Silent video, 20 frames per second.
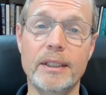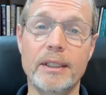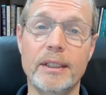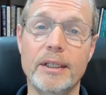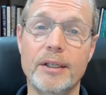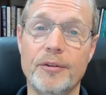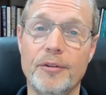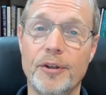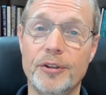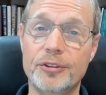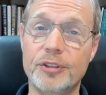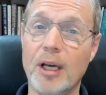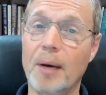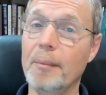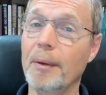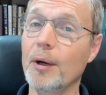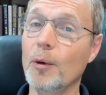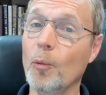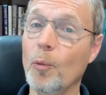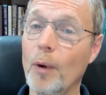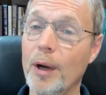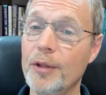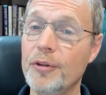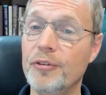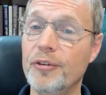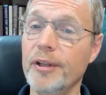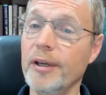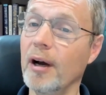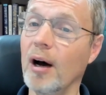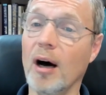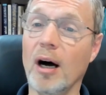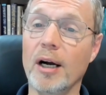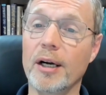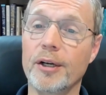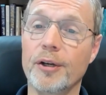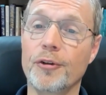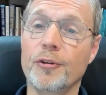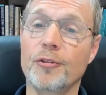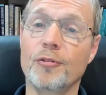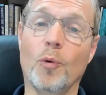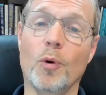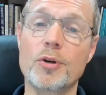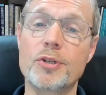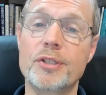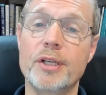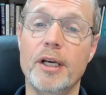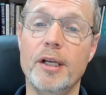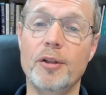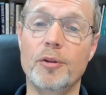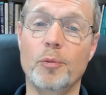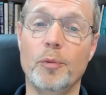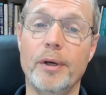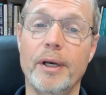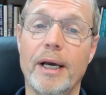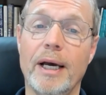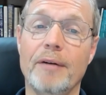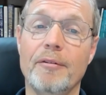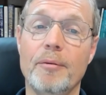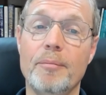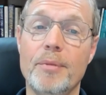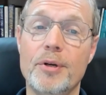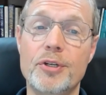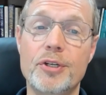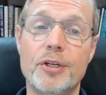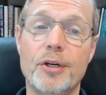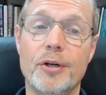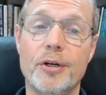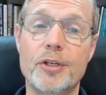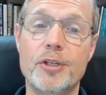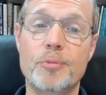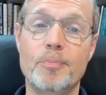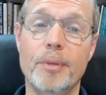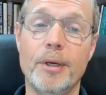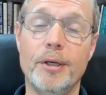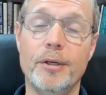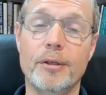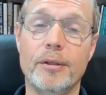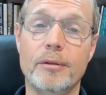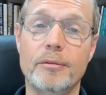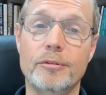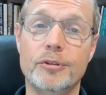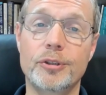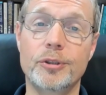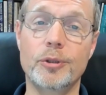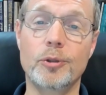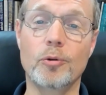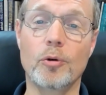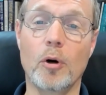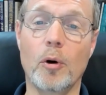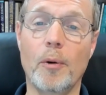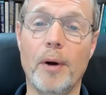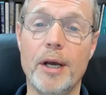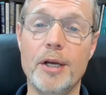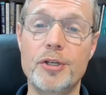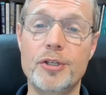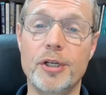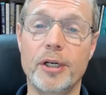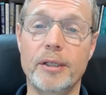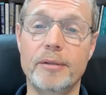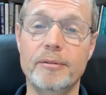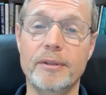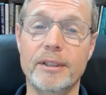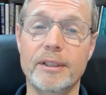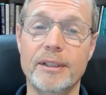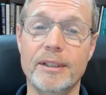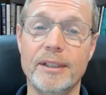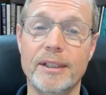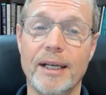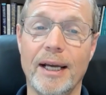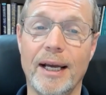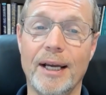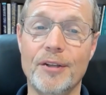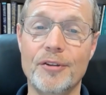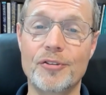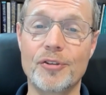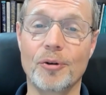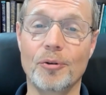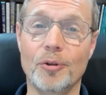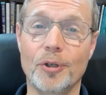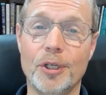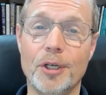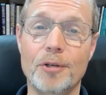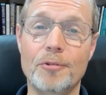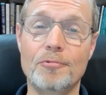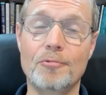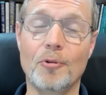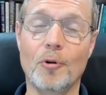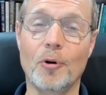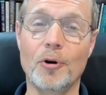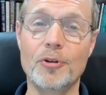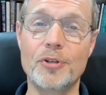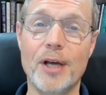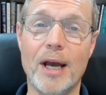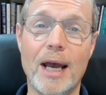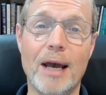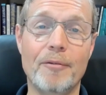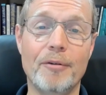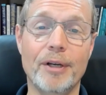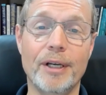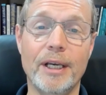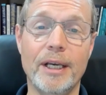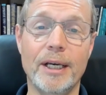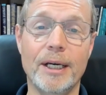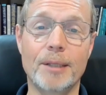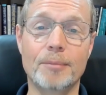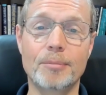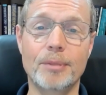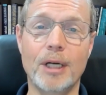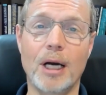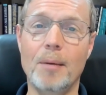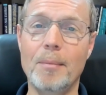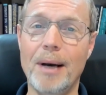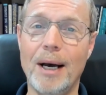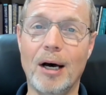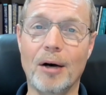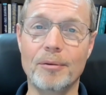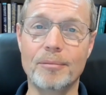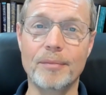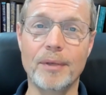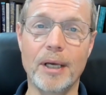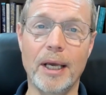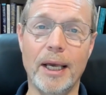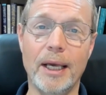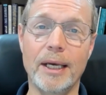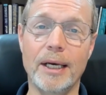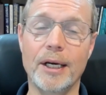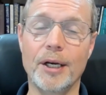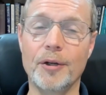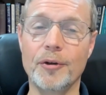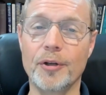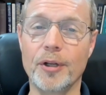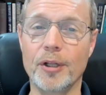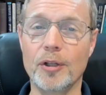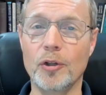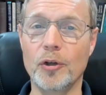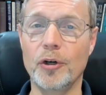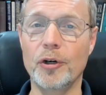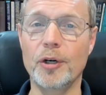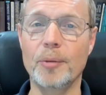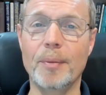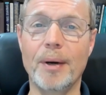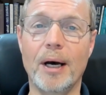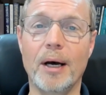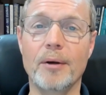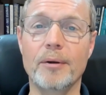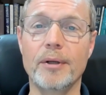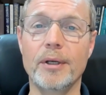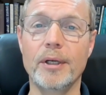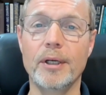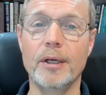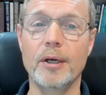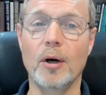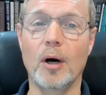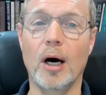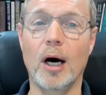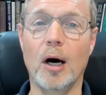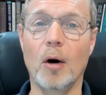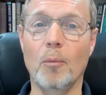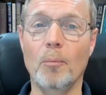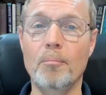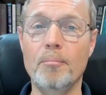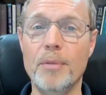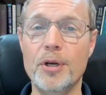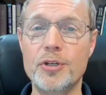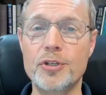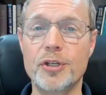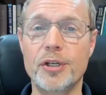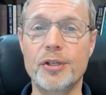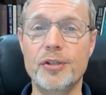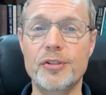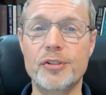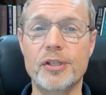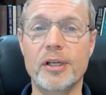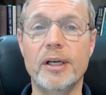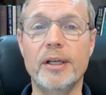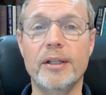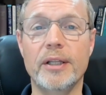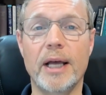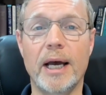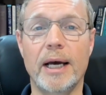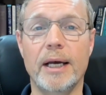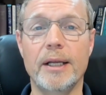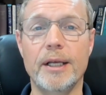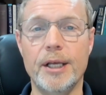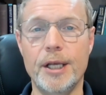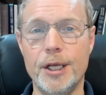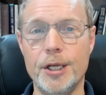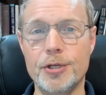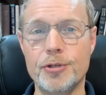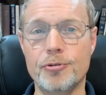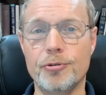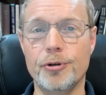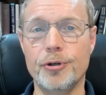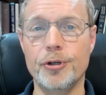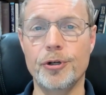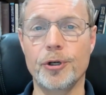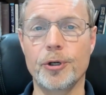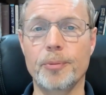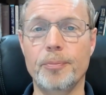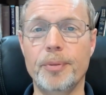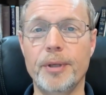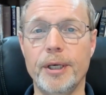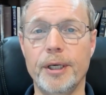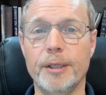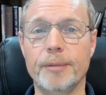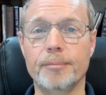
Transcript: This coming Wednesday, August 14th, we have a missionary speaker to Croatia. And so looking forward to having him come out and learn about missions in that Eastern European